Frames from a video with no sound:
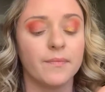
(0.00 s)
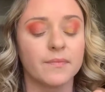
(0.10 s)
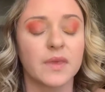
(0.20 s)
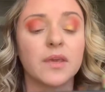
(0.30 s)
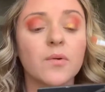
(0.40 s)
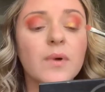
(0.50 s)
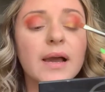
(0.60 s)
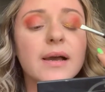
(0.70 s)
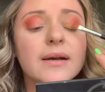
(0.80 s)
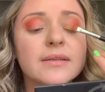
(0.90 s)
Key
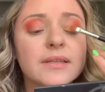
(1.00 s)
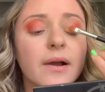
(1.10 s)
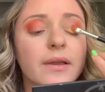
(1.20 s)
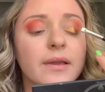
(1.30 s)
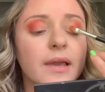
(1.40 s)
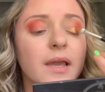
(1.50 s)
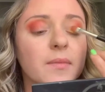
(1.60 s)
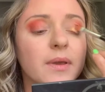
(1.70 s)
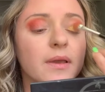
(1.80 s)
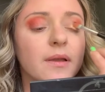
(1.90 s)
West, how he
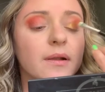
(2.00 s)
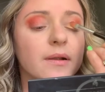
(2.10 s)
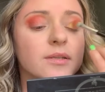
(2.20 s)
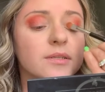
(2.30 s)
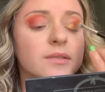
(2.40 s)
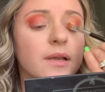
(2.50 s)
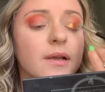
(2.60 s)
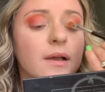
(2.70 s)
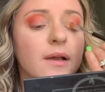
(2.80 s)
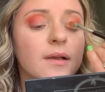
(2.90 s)
came here, and just
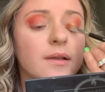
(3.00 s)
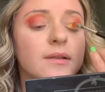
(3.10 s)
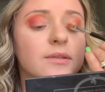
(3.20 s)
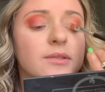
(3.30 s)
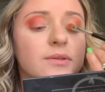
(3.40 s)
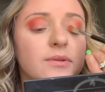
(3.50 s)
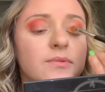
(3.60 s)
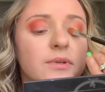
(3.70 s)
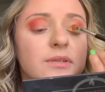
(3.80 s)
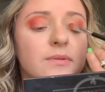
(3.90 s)
like, dude,
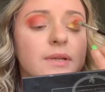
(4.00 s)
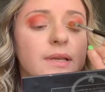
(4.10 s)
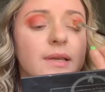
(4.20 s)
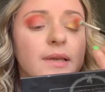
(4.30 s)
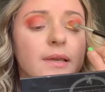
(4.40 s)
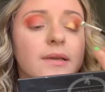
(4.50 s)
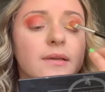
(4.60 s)
we just wanna eat